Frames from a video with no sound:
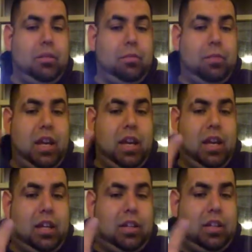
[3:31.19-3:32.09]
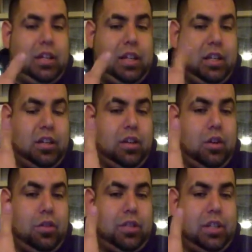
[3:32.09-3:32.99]
my hand like
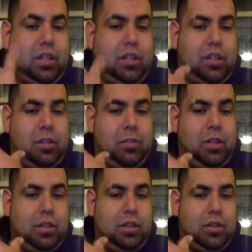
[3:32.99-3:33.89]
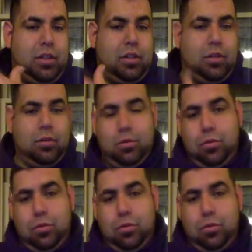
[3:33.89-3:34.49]
engulfs it, you know what I mean? So